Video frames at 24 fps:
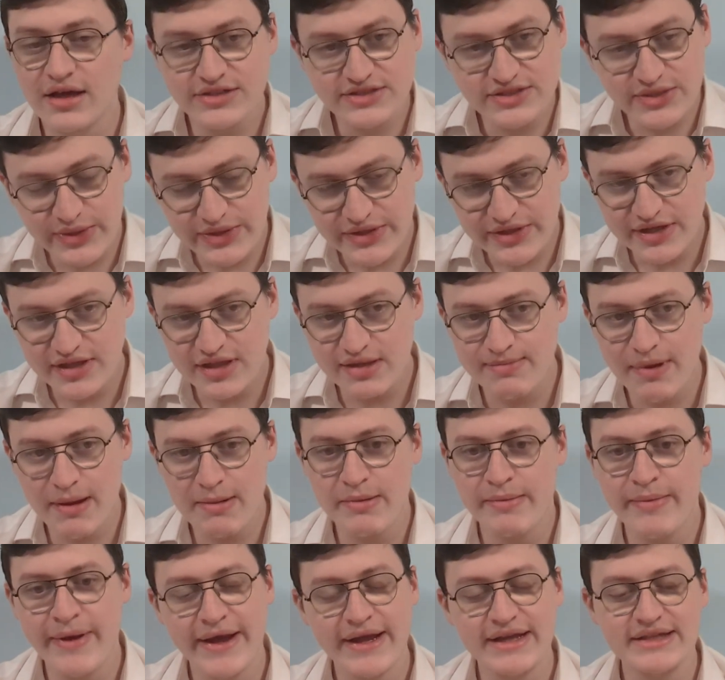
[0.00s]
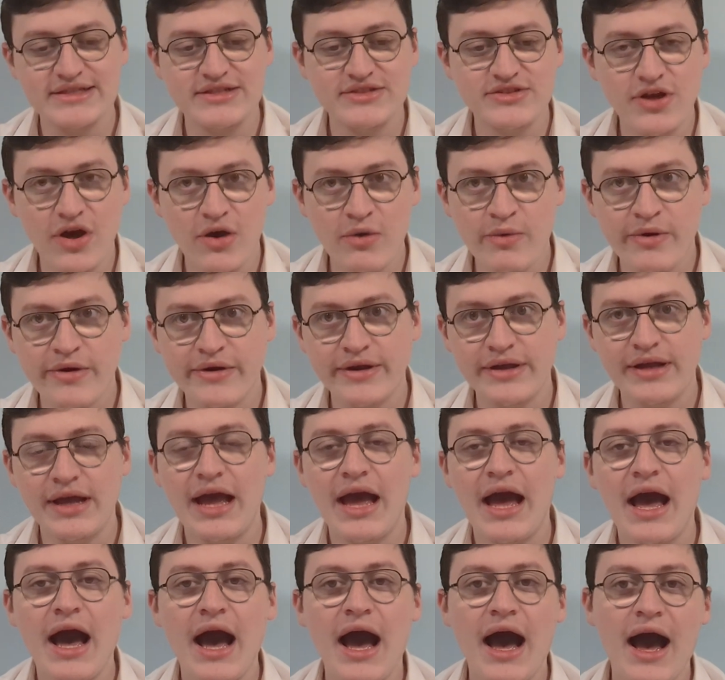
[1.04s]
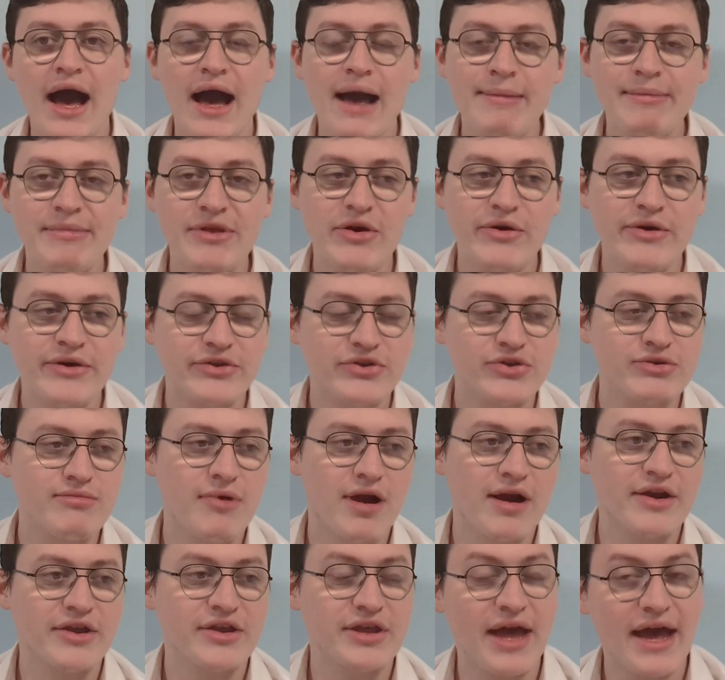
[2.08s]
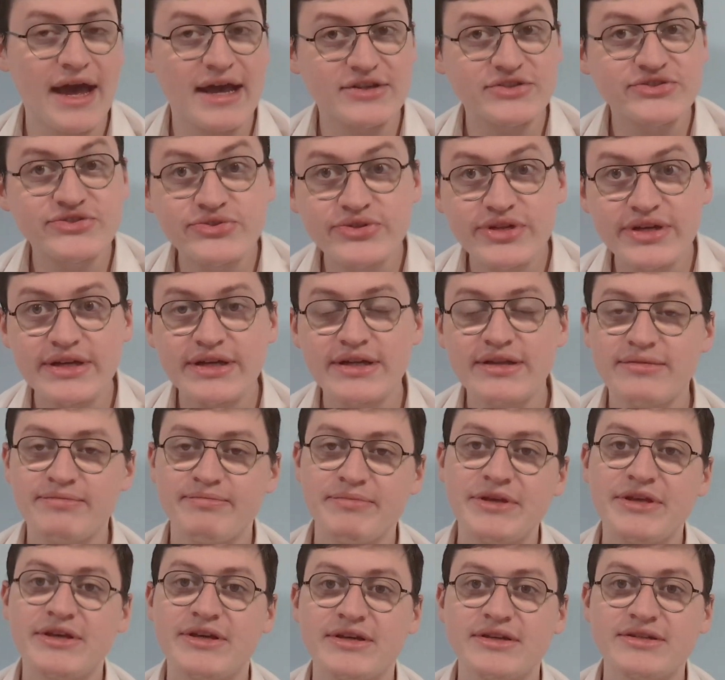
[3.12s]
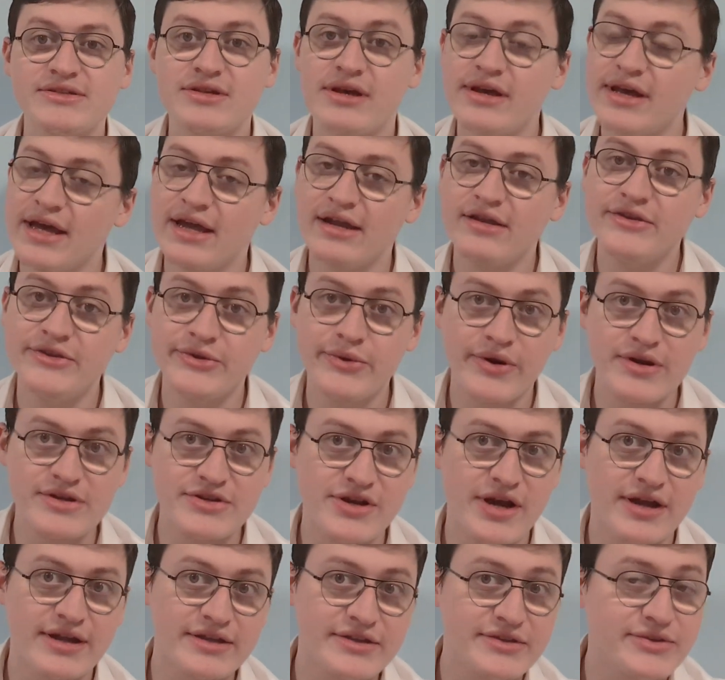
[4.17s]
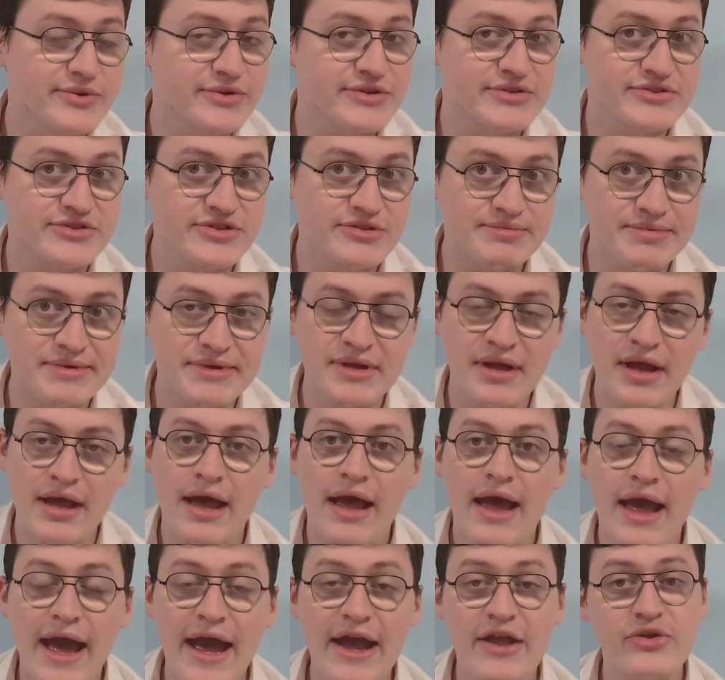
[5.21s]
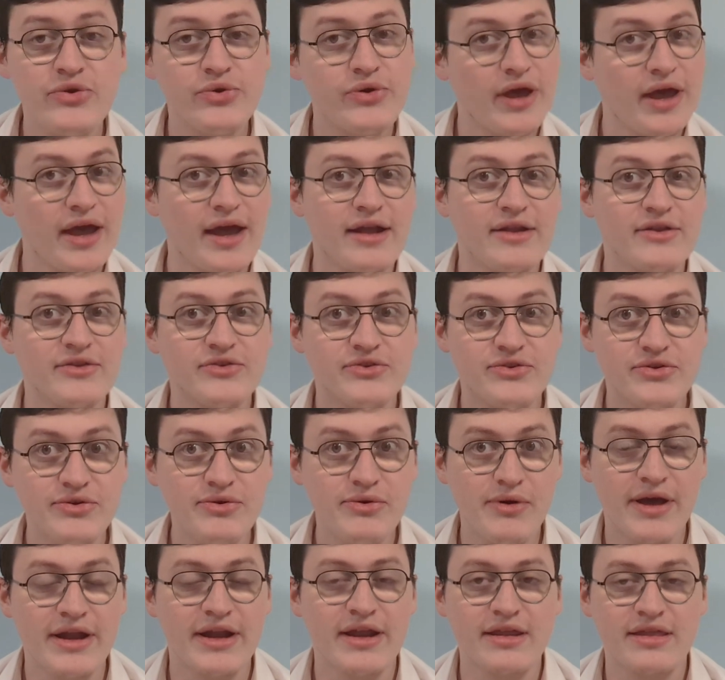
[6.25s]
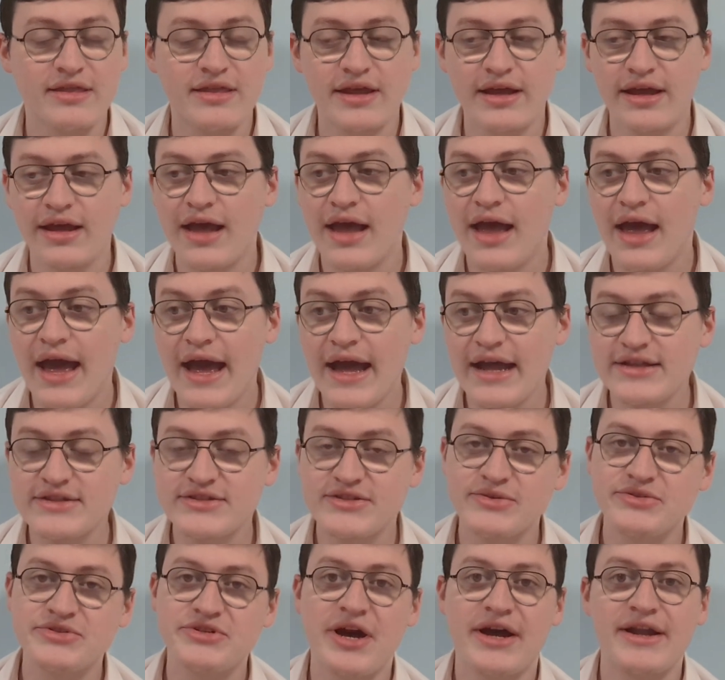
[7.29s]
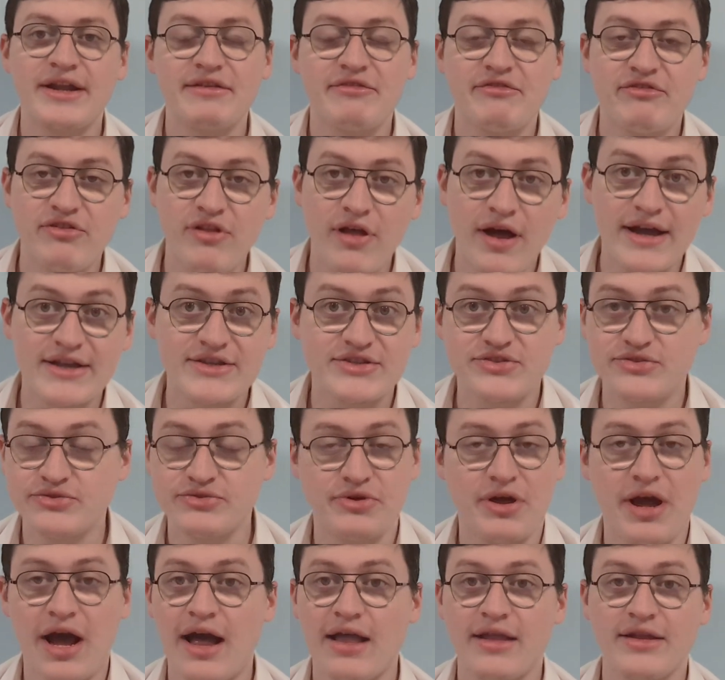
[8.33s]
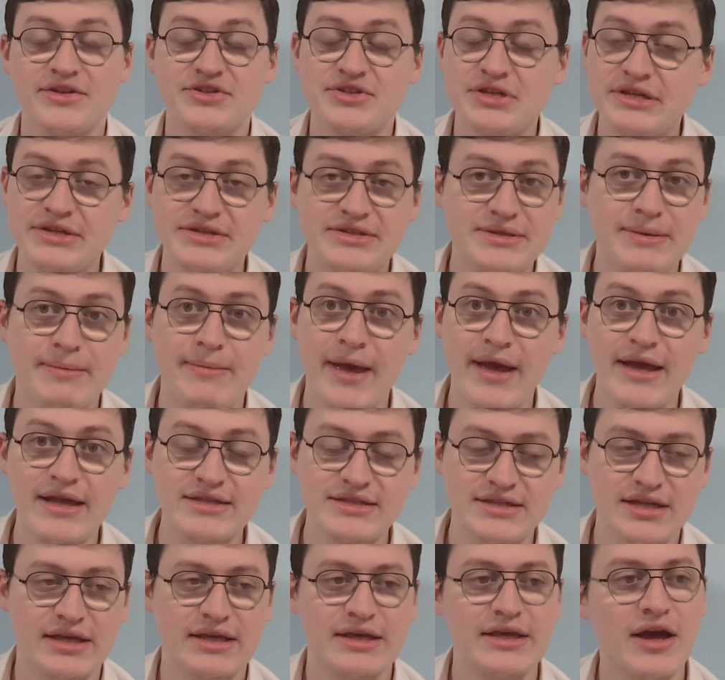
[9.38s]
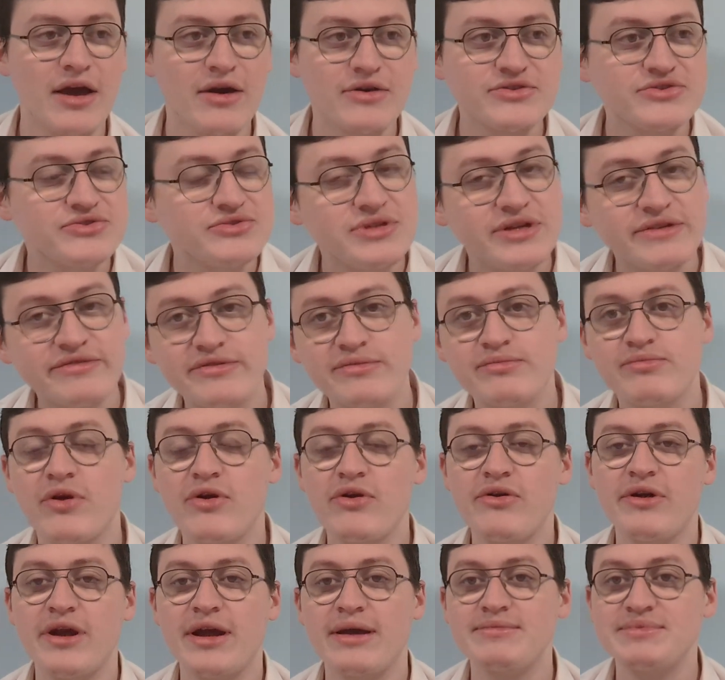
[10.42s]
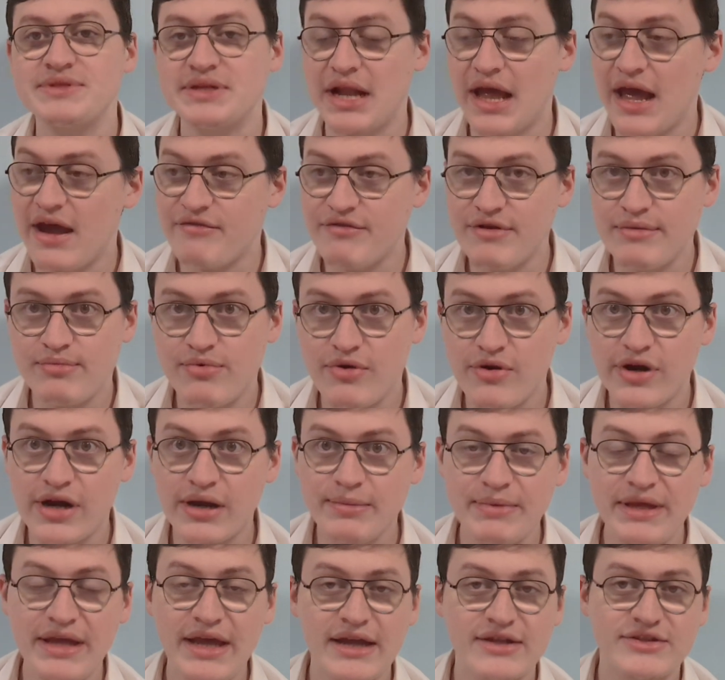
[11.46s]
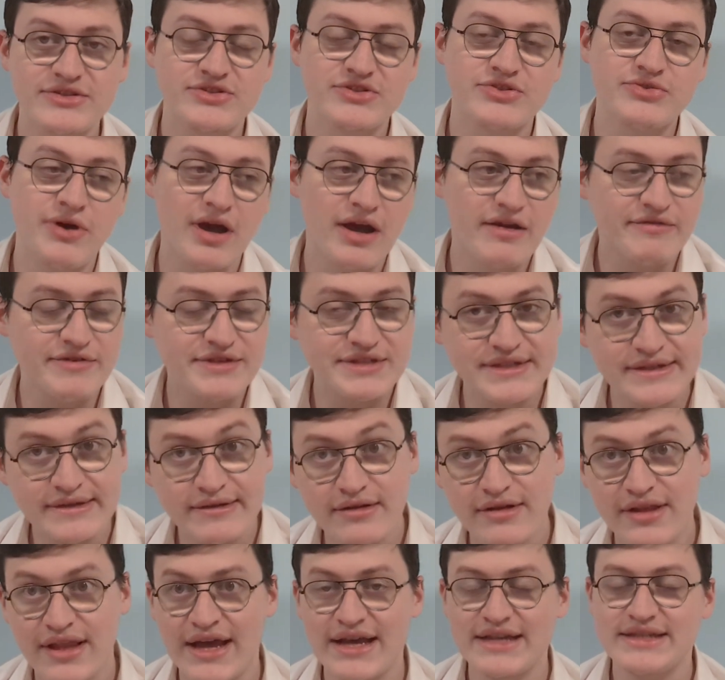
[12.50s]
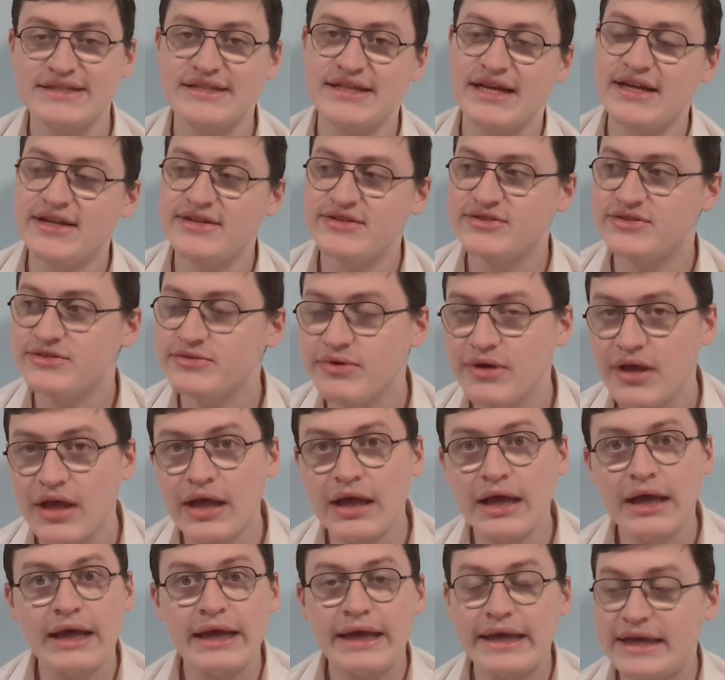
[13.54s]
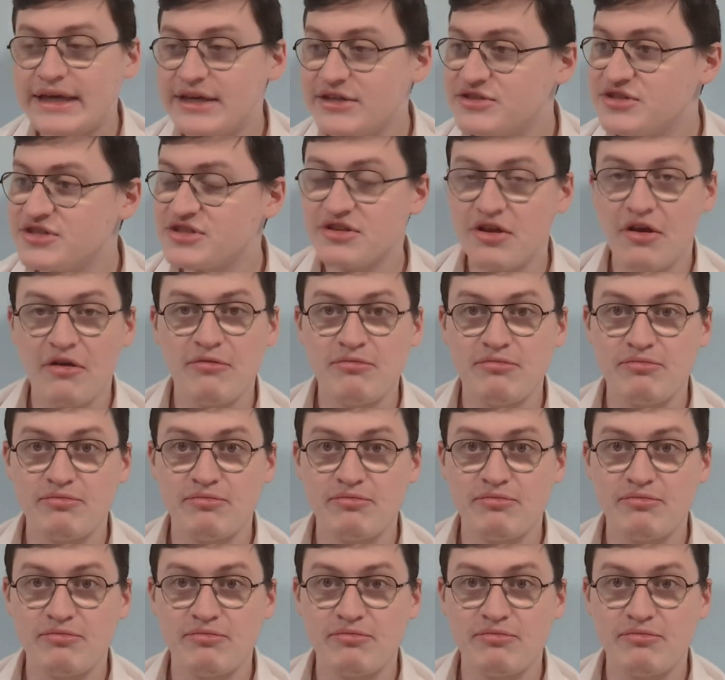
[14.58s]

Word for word: So he took the paper back and said, Don't worry, I'm going to mark as you did it because, again, you are Johnny, you are stupid, and you can't do anything. And so Johnny flies through college. It's amazing. He goes to different programs, and every program he gets to, every single class he gets to, he just